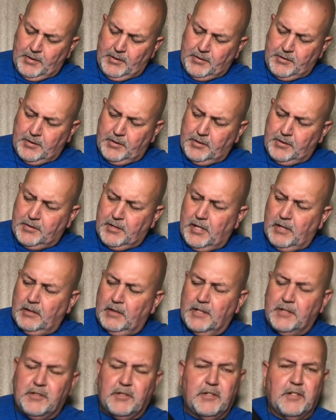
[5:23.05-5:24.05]
So the
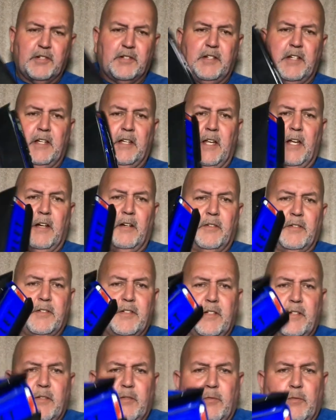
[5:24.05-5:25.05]
taillights are just decals
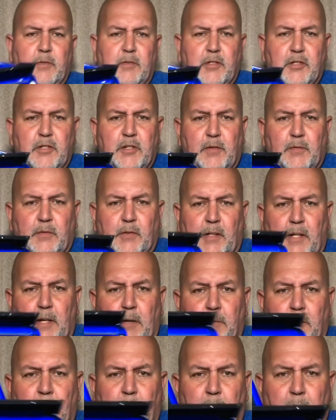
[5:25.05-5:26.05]
with the Chevrolet
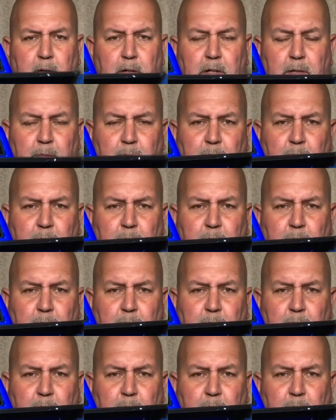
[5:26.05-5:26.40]
emblem on it.